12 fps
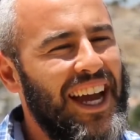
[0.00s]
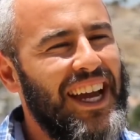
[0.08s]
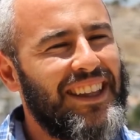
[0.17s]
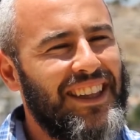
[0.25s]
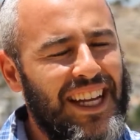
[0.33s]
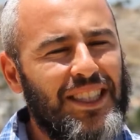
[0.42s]

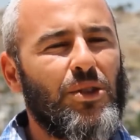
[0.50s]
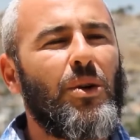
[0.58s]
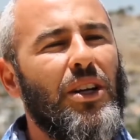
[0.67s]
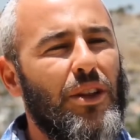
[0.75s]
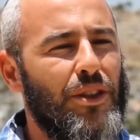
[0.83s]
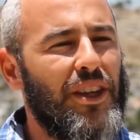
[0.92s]
And that's the
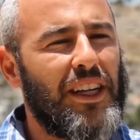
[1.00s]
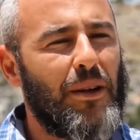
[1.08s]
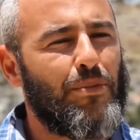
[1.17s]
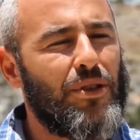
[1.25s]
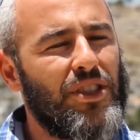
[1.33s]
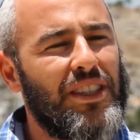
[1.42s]
way to think.
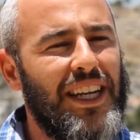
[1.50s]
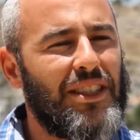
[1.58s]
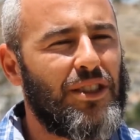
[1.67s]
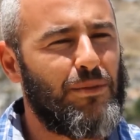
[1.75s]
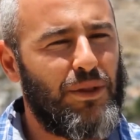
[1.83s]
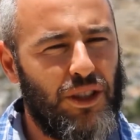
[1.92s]
A person
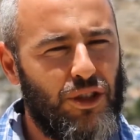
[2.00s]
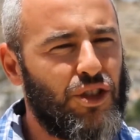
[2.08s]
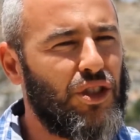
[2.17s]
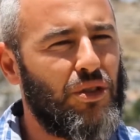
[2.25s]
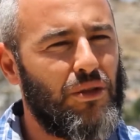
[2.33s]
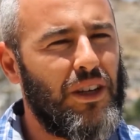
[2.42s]
has to be a
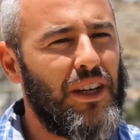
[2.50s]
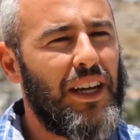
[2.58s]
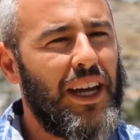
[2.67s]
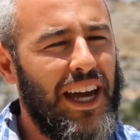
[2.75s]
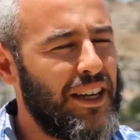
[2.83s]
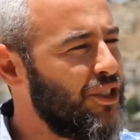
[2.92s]
Jew,
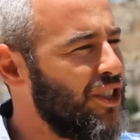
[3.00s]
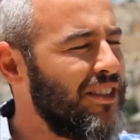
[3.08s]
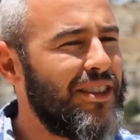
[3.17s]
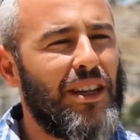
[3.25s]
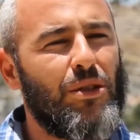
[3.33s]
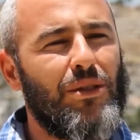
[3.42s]
and a
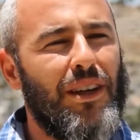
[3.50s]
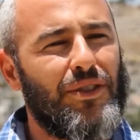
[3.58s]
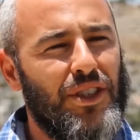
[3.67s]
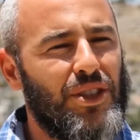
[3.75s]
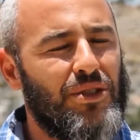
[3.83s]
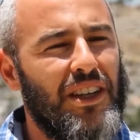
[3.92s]
Gentile who
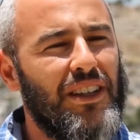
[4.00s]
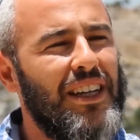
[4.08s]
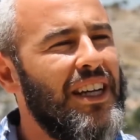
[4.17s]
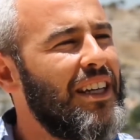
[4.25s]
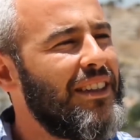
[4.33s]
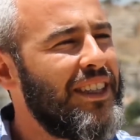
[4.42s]
loves Israel
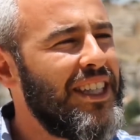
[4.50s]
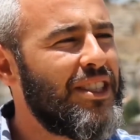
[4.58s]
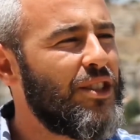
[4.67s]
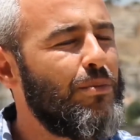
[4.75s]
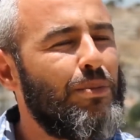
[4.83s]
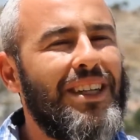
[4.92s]

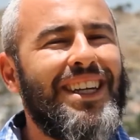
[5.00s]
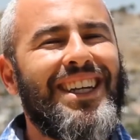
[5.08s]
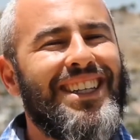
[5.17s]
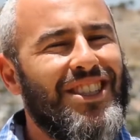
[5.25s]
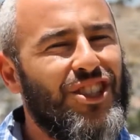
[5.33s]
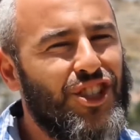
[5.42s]
needs to be
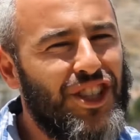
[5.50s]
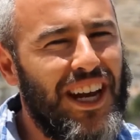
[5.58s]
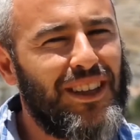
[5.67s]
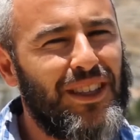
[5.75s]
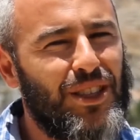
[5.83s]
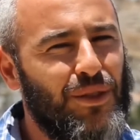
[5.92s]

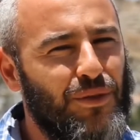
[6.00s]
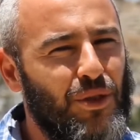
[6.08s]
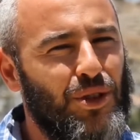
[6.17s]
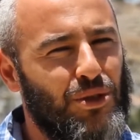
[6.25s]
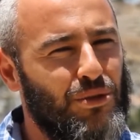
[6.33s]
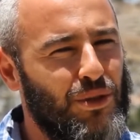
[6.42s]
jealous
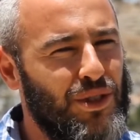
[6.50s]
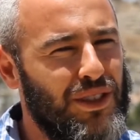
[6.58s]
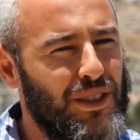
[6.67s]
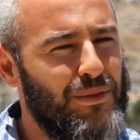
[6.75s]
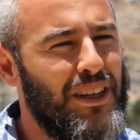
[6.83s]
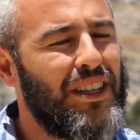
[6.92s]
for
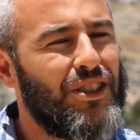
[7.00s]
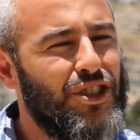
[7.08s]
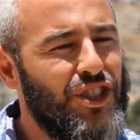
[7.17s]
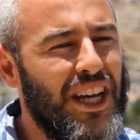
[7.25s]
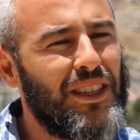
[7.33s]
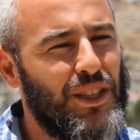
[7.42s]
Jerusalem.
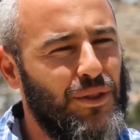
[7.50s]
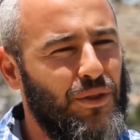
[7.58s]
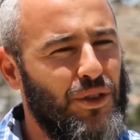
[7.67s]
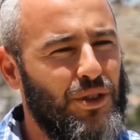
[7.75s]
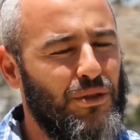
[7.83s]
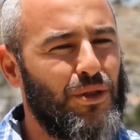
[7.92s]
Jealous
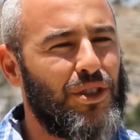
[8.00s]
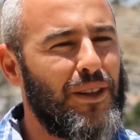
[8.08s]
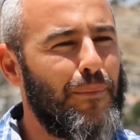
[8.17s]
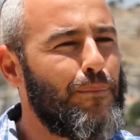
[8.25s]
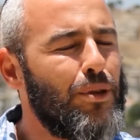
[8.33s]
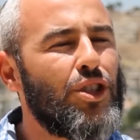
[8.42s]
for
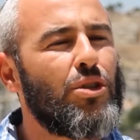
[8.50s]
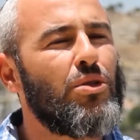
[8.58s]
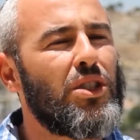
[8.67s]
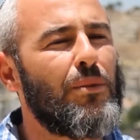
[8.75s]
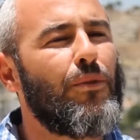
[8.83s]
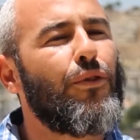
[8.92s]
Jerusalem. Put
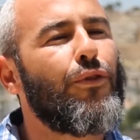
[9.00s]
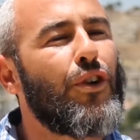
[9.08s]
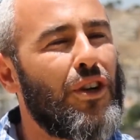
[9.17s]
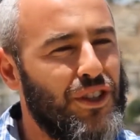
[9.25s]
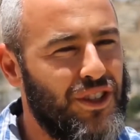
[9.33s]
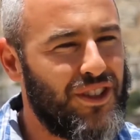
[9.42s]
Jerusalem
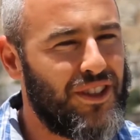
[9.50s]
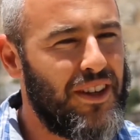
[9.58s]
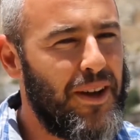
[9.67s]
first.